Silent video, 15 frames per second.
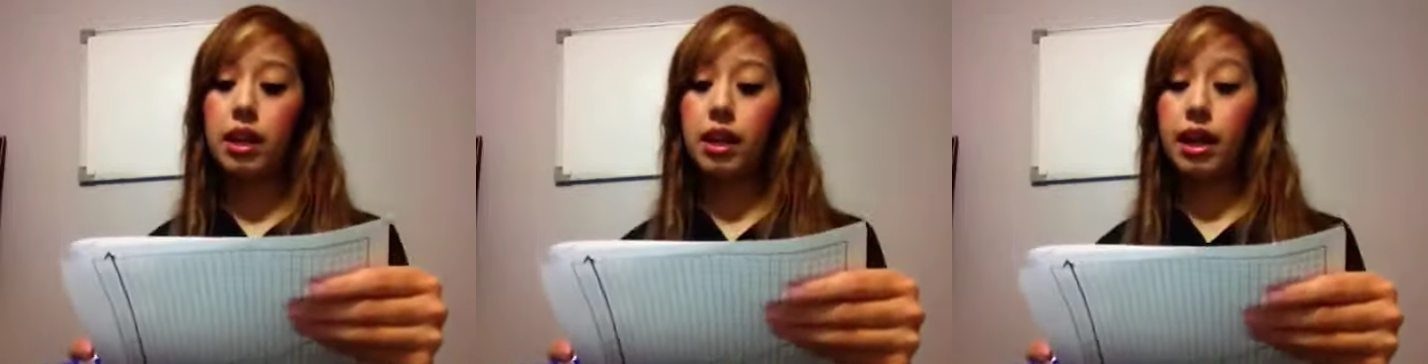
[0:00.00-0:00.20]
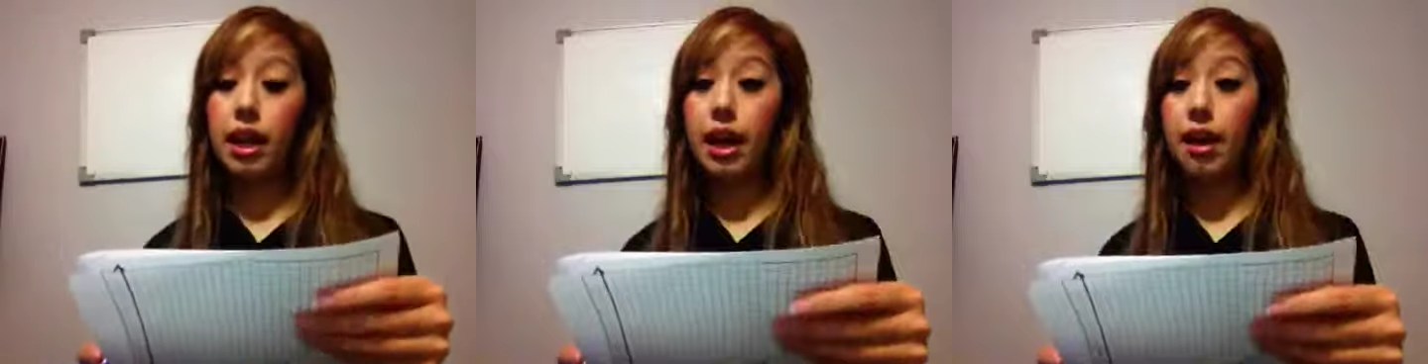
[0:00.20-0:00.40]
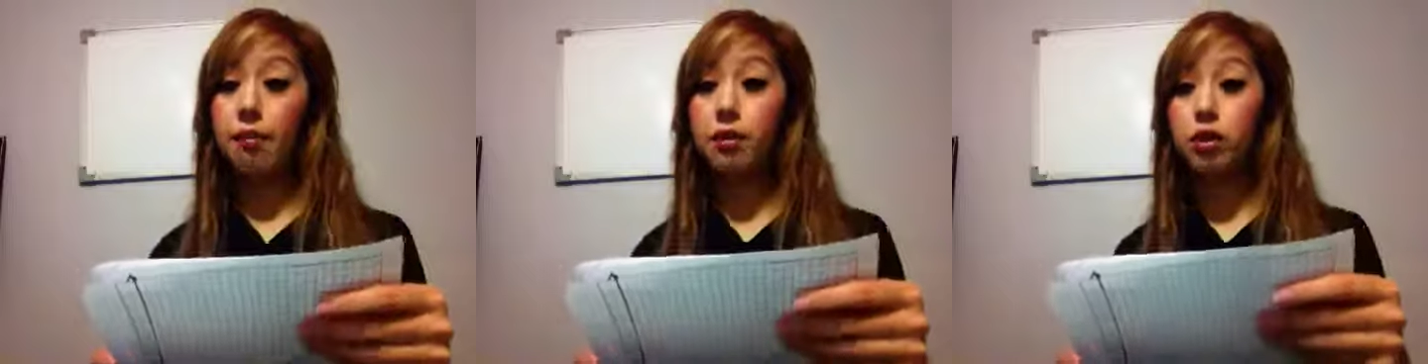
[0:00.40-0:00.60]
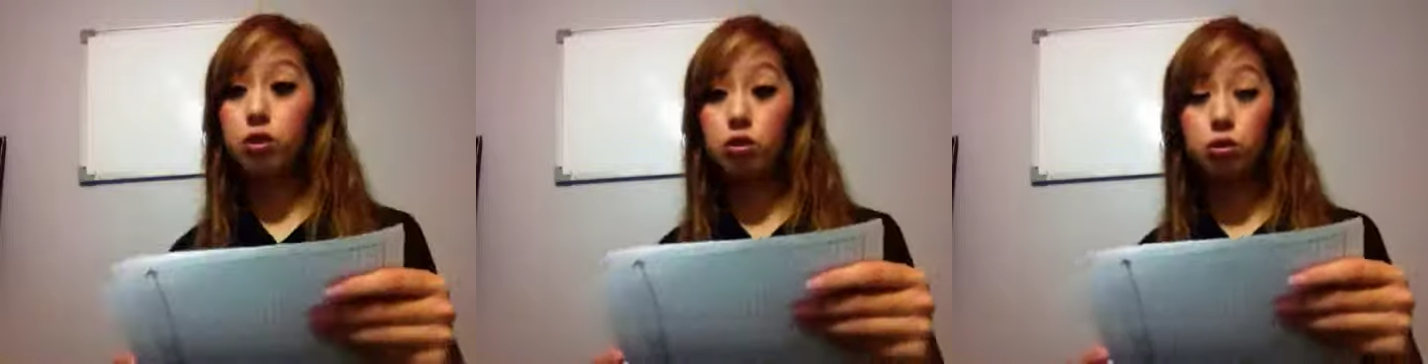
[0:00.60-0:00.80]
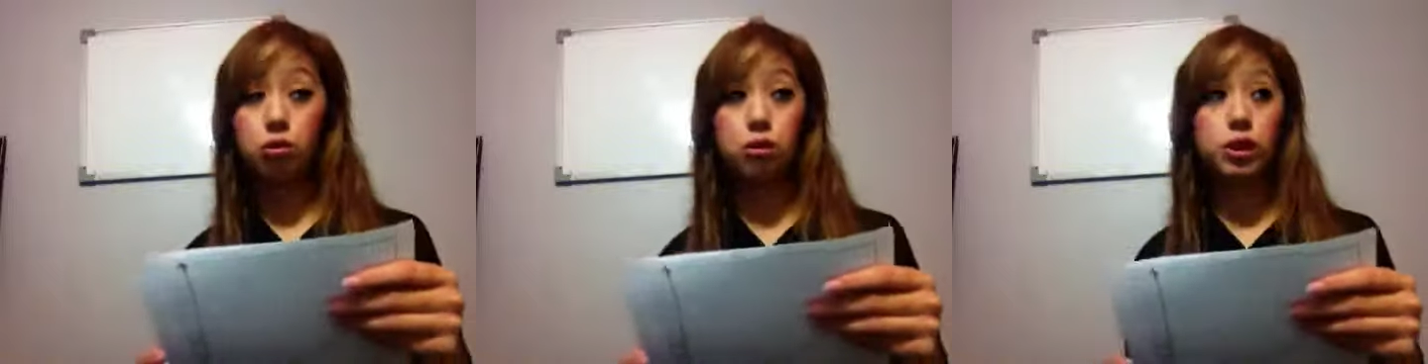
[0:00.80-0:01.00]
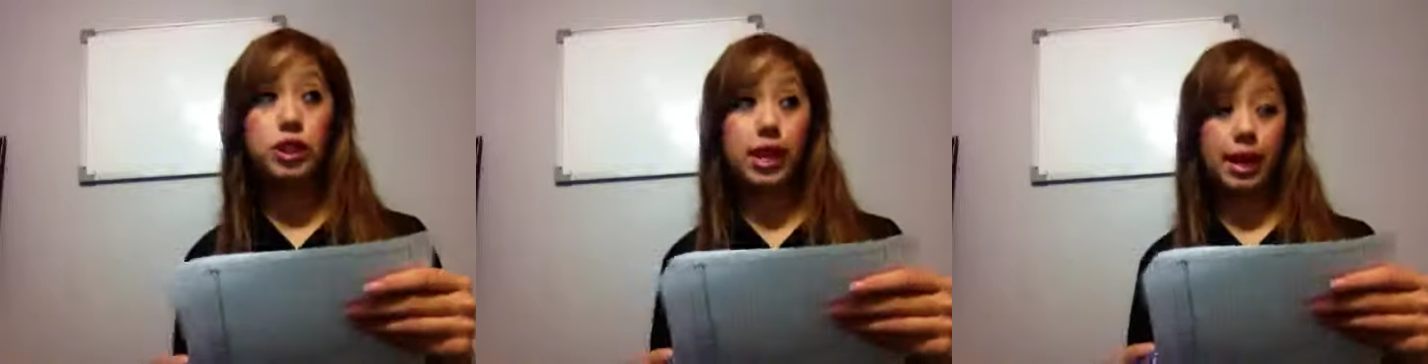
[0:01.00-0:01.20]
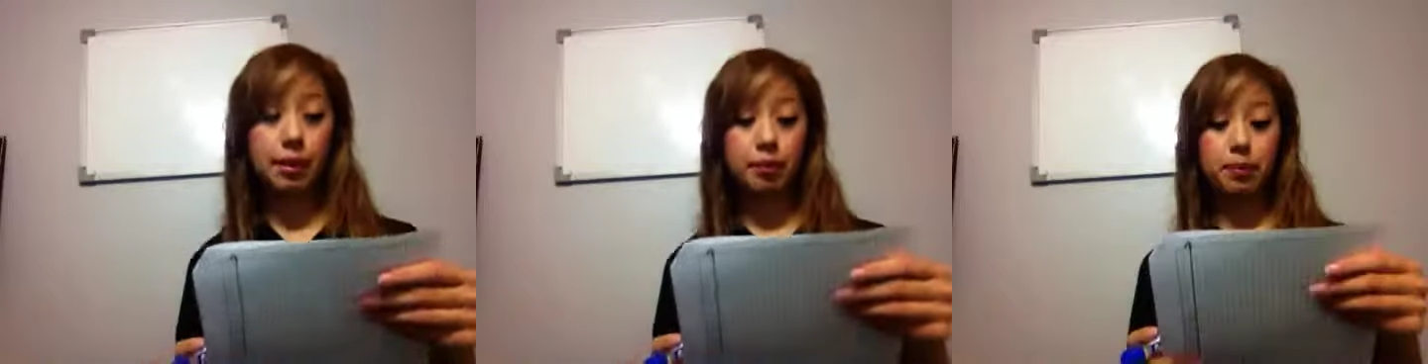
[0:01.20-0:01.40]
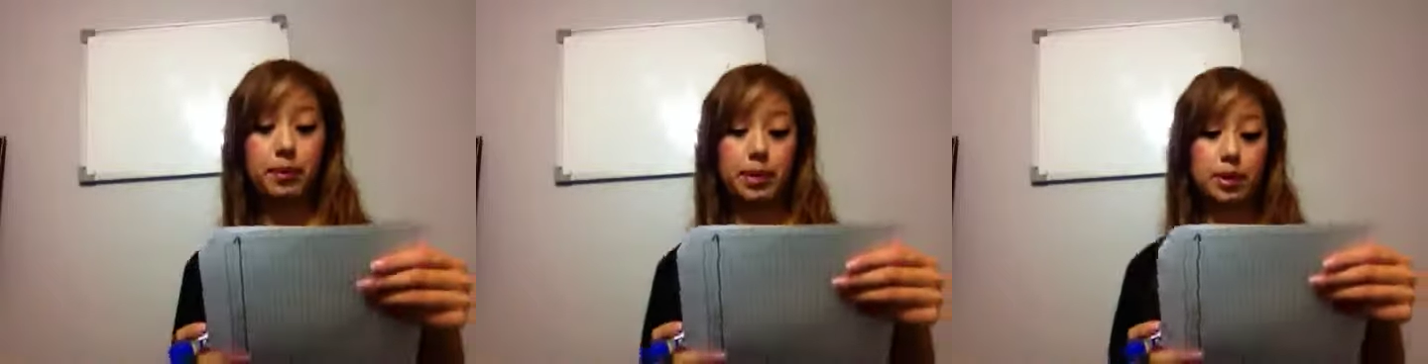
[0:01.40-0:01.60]
They have 2
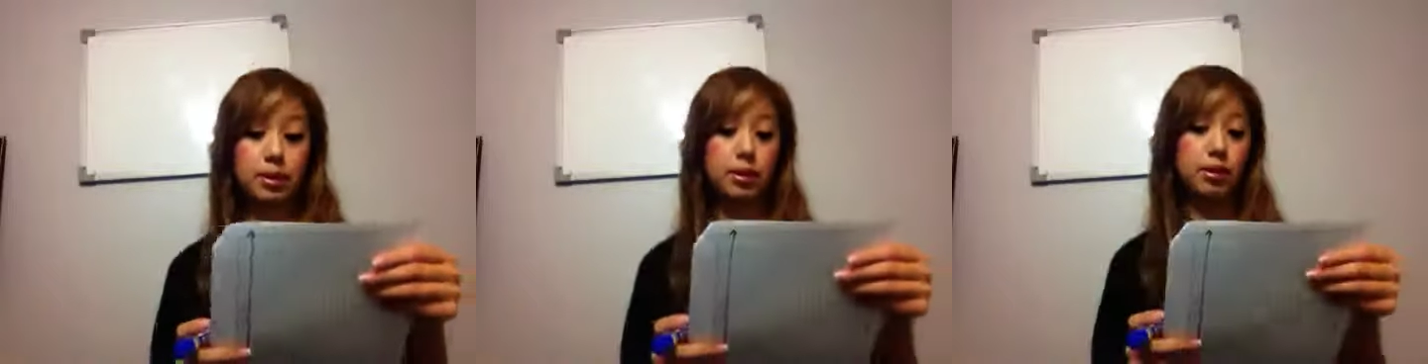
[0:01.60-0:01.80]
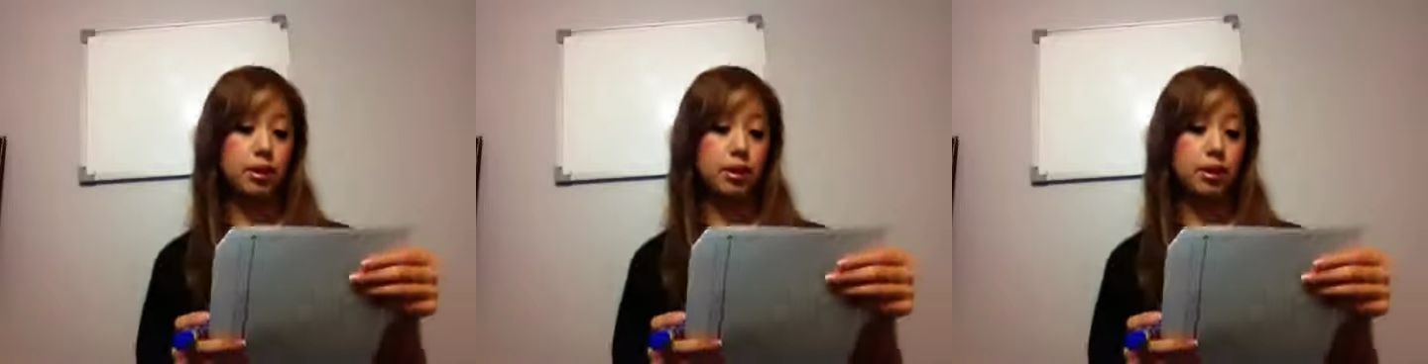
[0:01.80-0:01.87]
types,